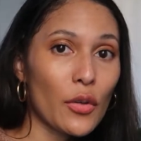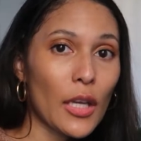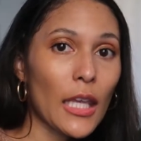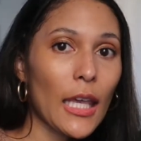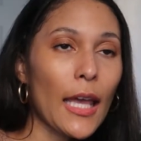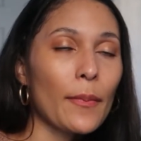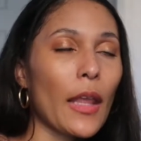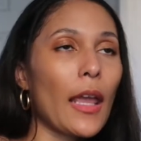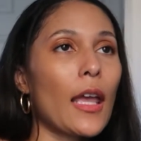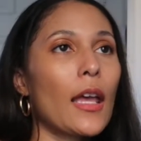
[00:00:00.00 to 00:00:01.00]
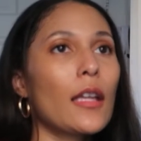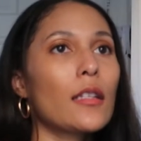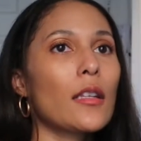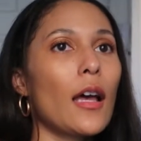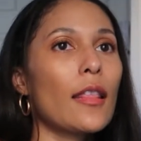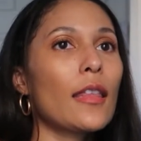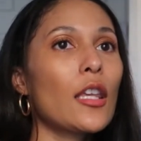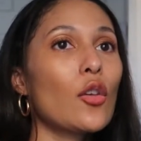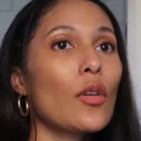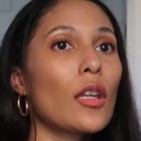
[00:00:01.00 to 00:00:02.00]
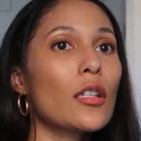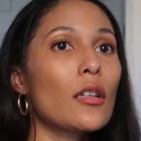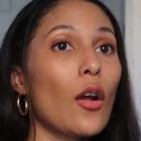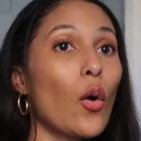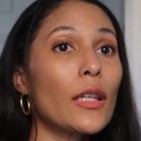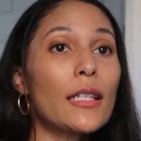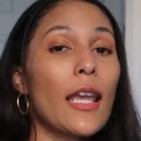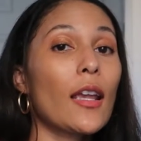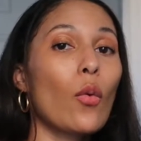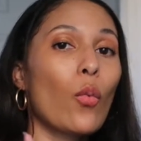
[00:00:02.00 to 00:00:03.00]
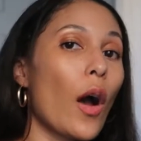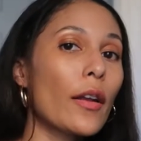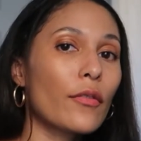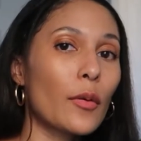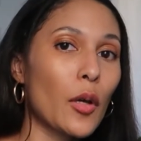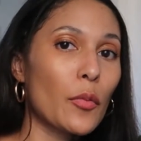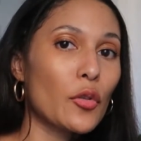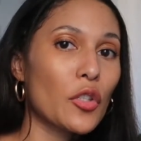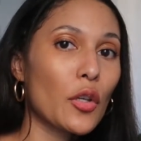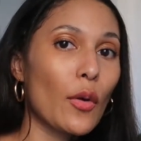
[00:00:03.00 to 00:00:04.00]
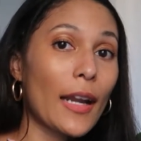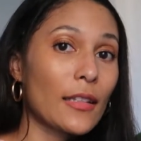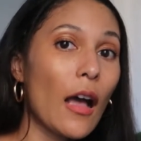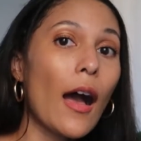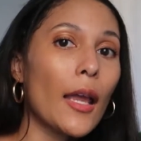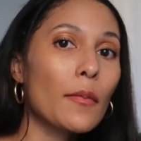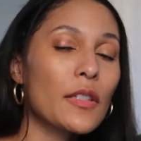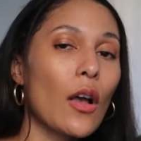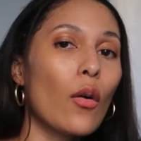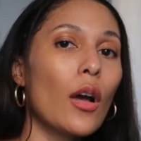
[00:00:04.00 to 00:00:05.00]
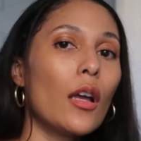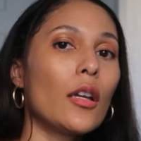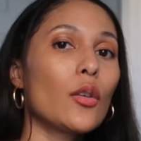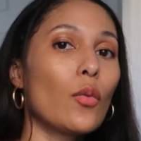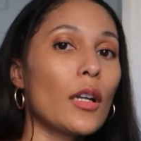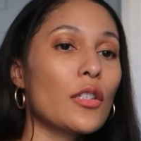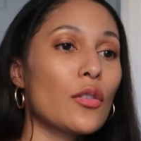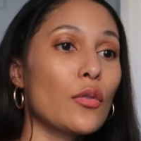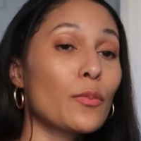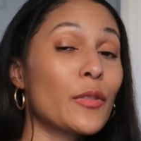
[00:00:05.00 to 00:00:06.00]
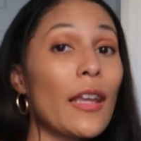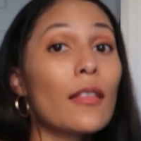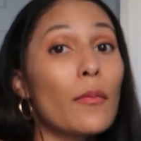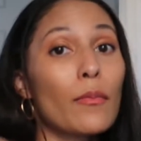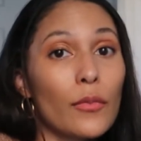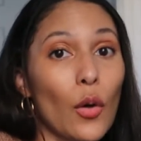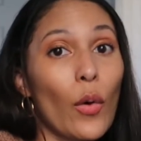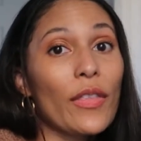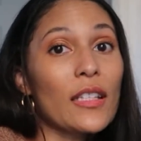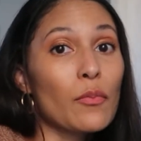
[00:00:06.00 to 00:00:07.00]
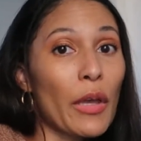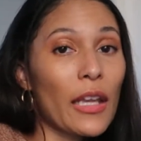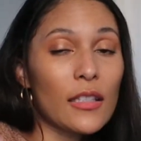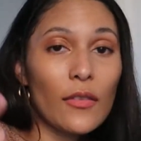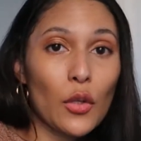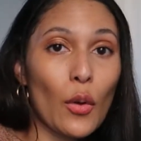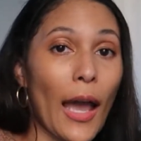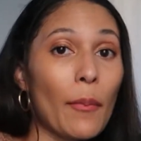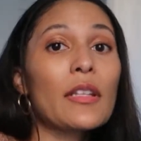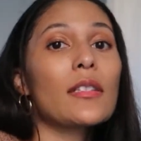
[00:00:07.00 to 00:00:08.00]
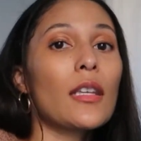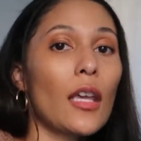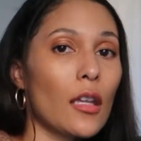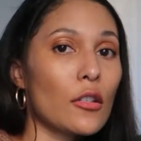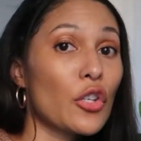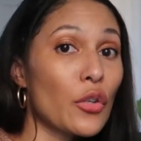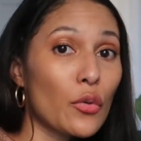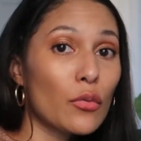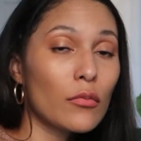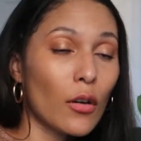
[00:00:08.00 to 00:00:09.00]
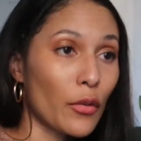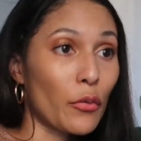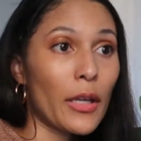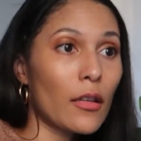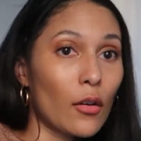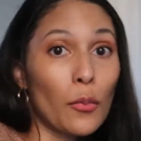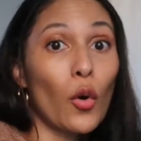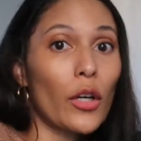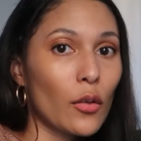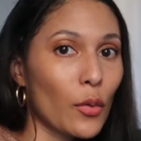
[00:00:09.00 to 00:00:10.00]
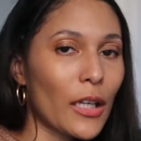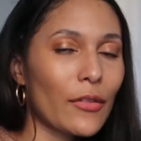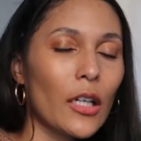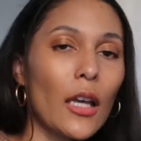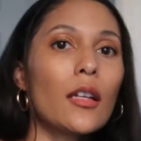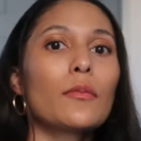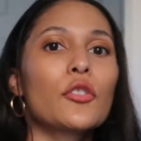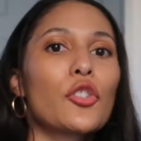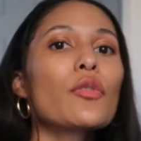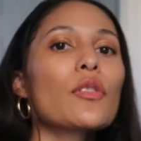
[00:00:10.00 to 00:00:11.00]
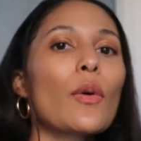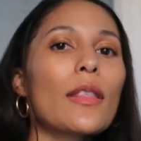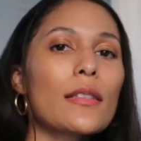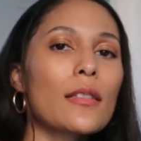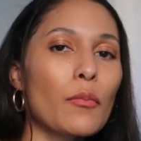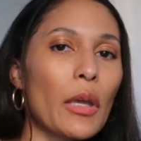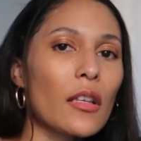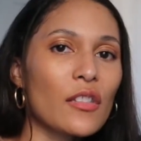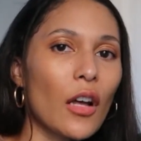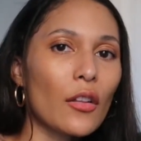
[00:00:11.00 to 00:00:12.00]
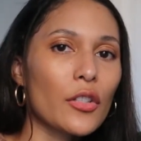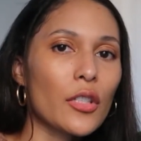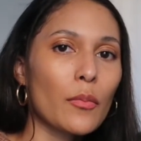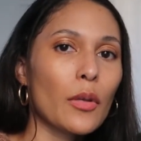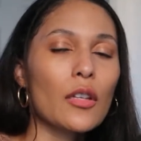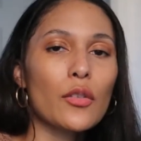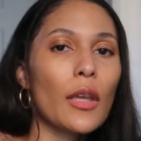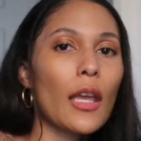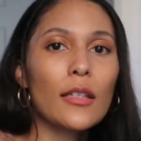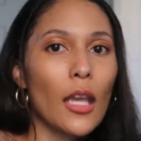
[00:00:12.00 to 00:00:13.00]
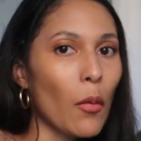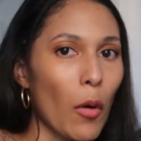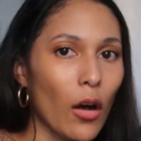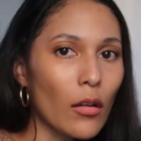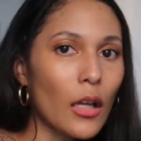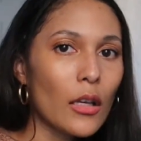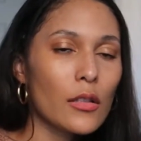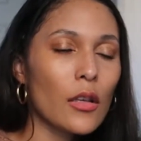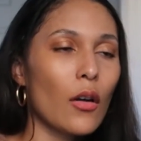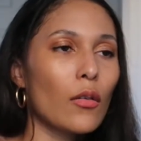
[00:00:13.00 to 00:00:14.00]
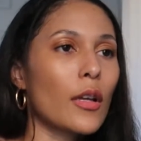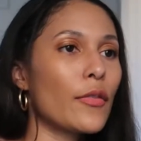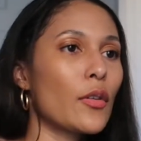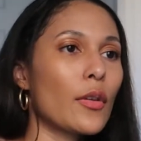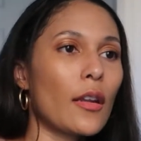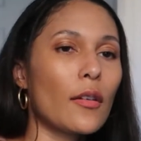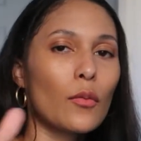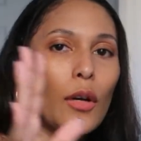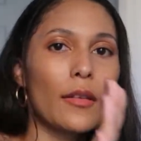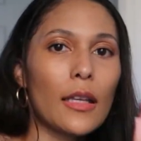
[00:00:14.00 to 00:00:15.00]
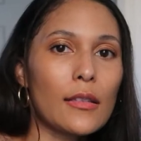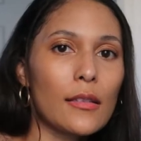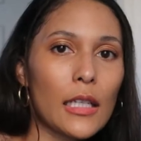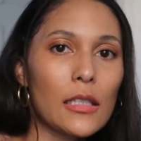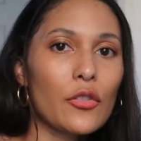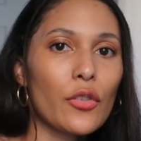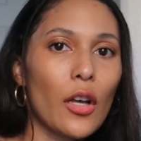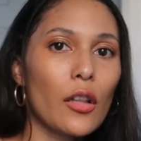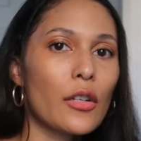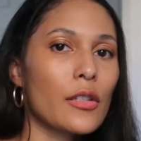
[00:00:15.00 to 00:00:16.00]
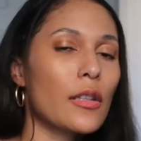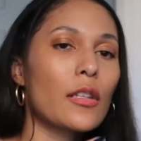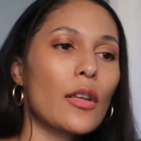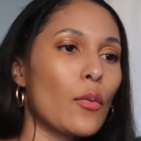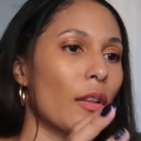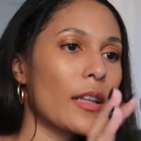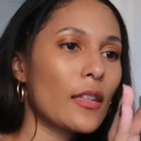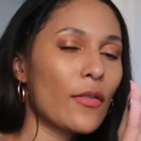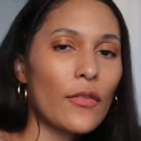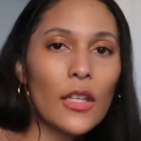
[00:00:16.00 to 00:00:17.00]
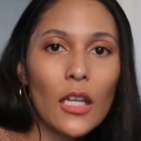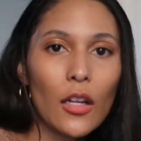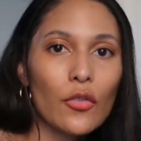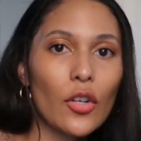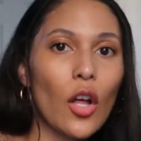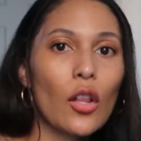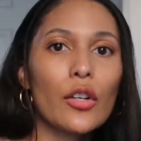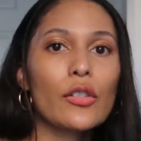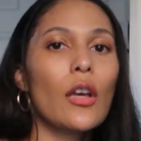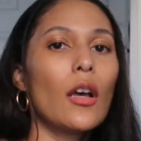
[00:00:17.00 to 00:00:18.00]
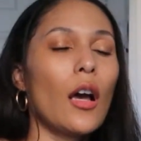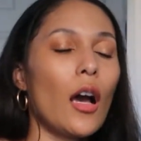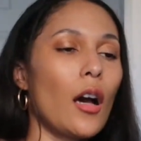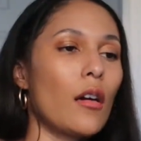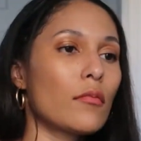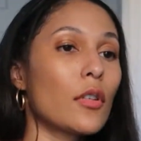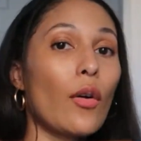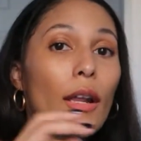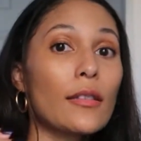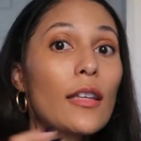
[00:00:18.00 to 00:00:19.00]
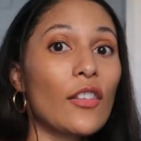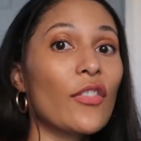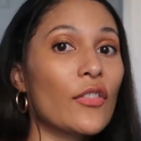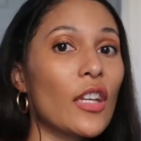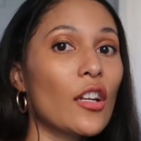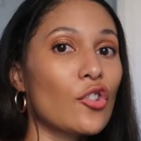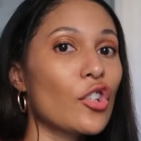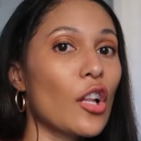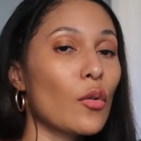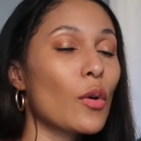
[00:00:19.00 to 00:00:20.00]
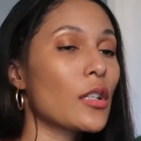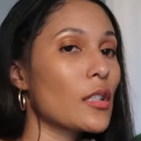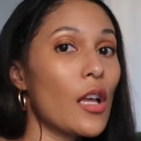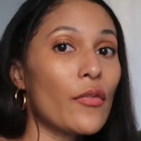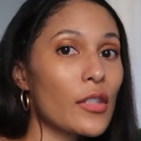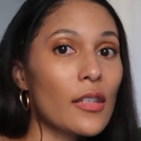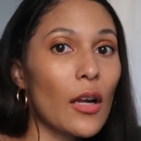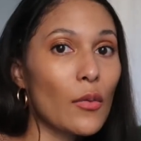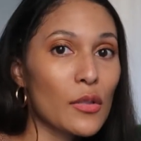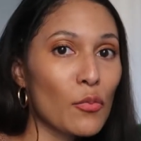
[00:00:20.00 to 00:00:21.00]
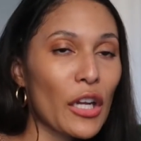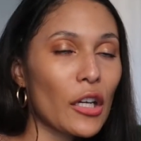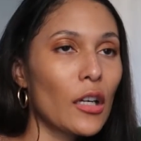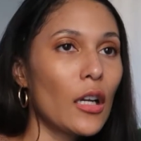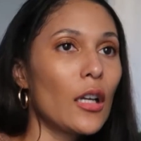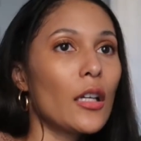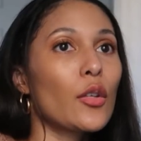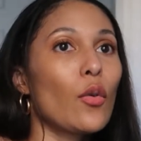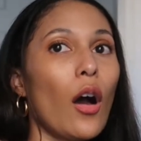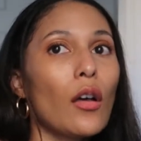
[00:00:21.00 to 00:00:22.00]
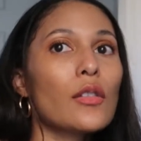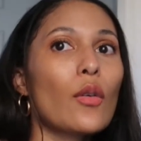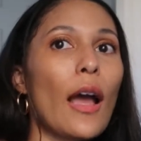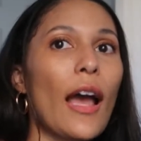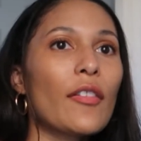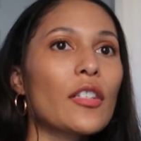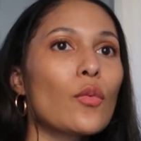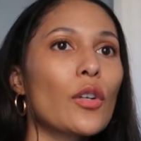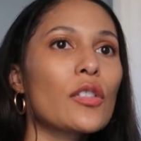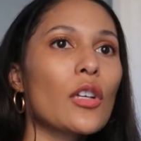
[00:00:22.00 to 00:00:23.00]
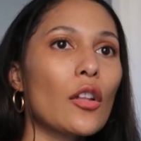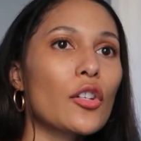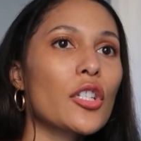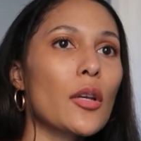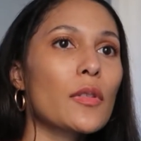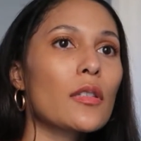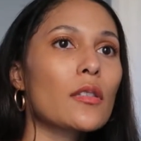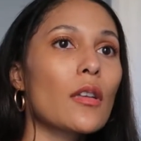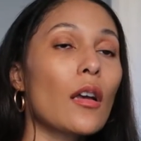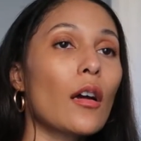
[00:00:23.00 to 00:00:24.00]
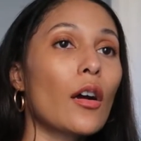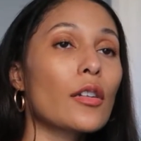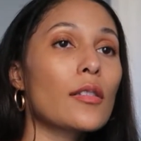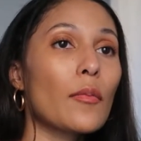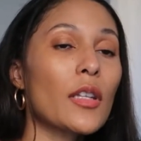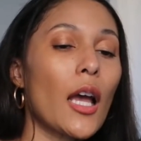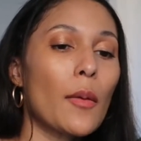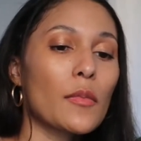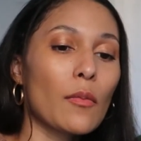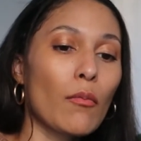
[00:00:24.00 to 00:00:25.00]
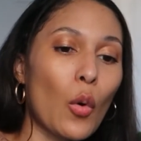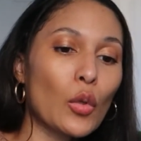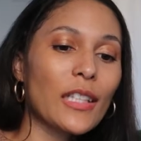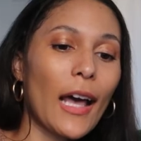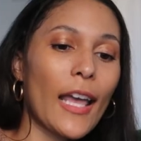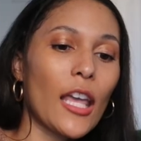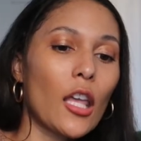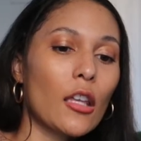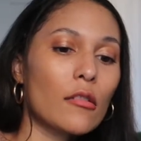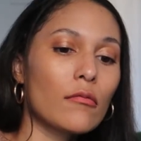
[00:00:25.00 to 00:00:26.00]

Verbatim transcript: you can get, and I think you can only take one from W G U at a time. So you want to take the, the one that's biggest. If you happen to get two or three or more or whatever, choose the one that's the biggest scholarship, because you can't take them all. So if you get one that's six hundred dollars and then you get one that's fifteen hundred dollars, um, go ahead and take the fifteen hundred dollar one, because obviously that one's better. You also have it to where scholarships are sometimes multi,